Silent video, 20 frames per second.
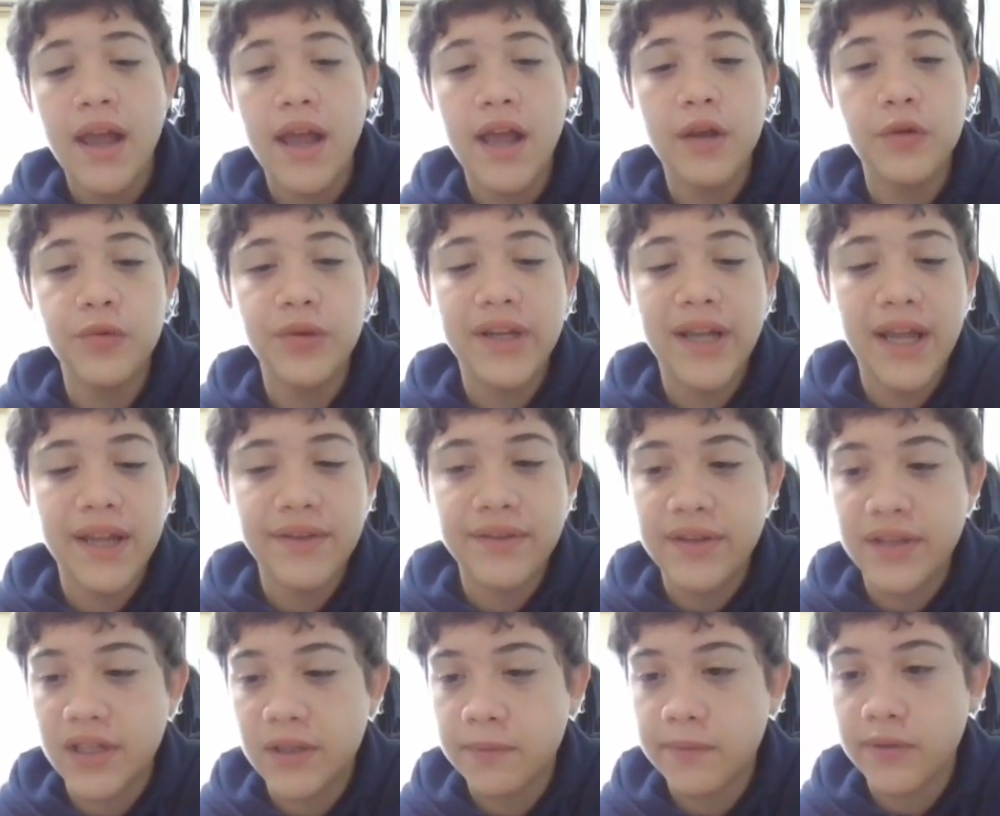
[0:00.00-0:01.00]
and we
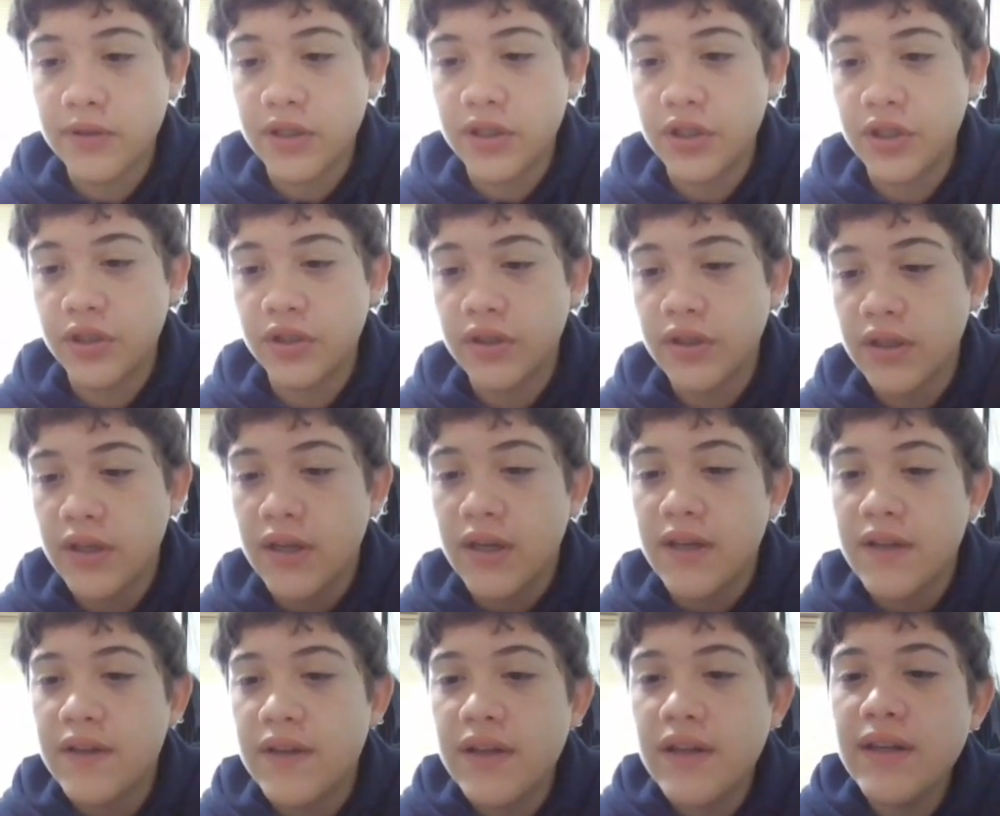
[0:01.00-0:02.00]
get this position.
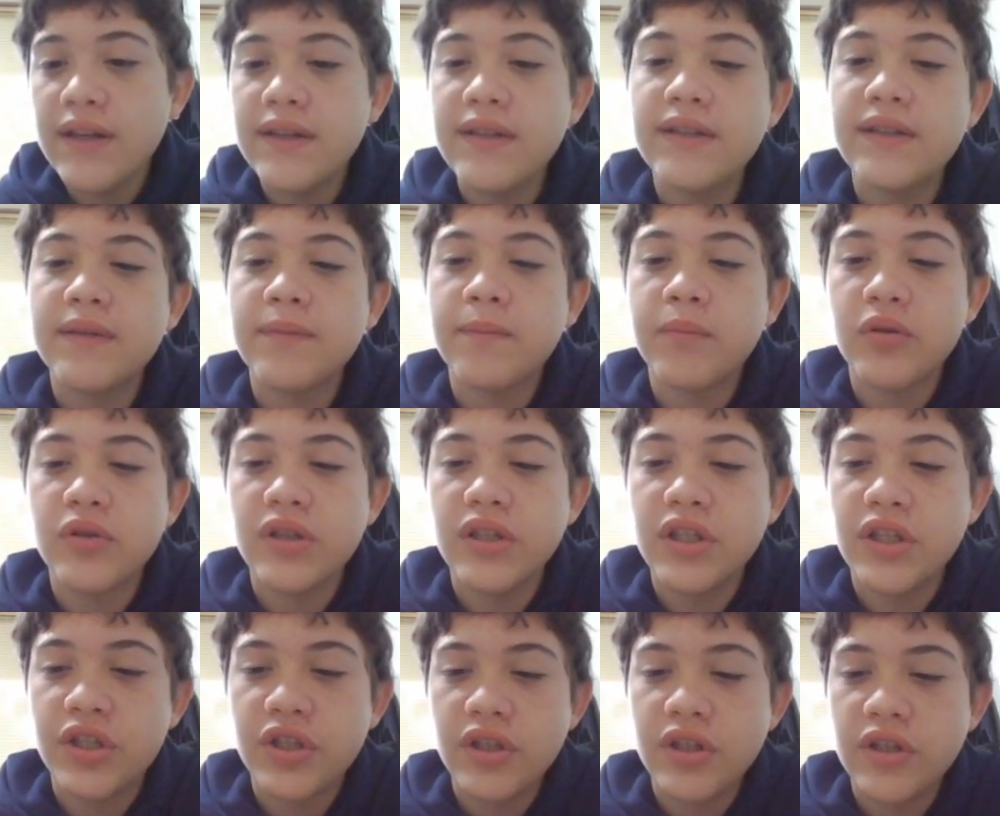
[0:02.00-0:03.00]
This
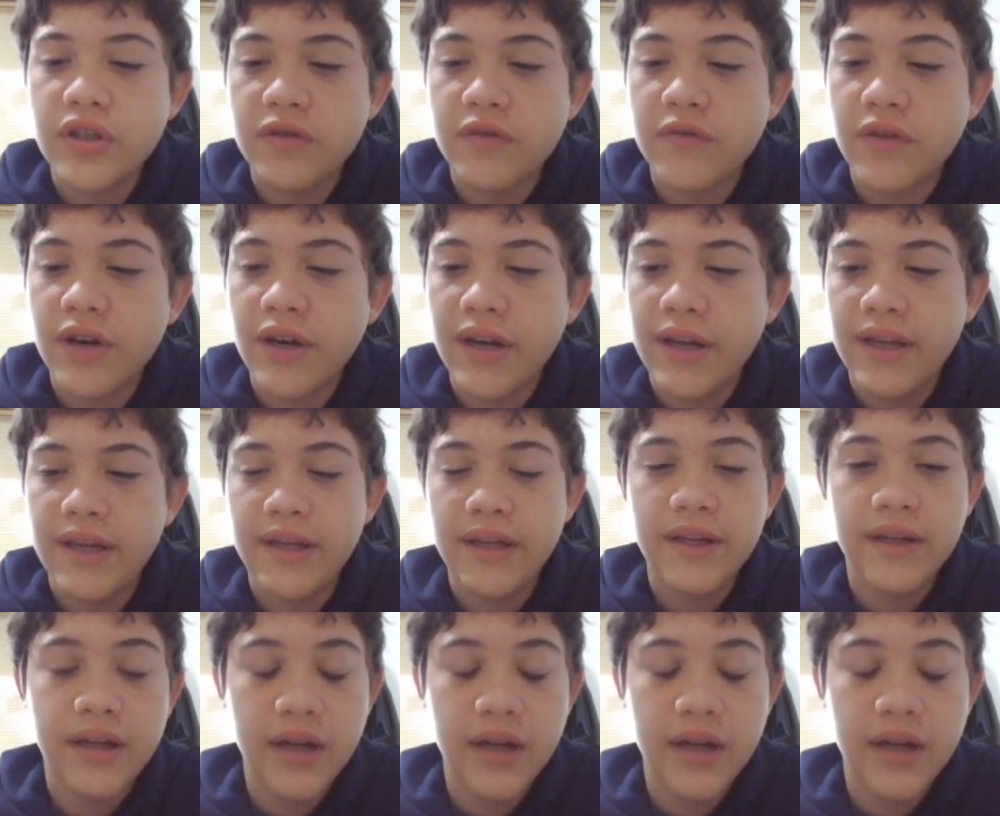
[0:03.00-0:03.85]
position is very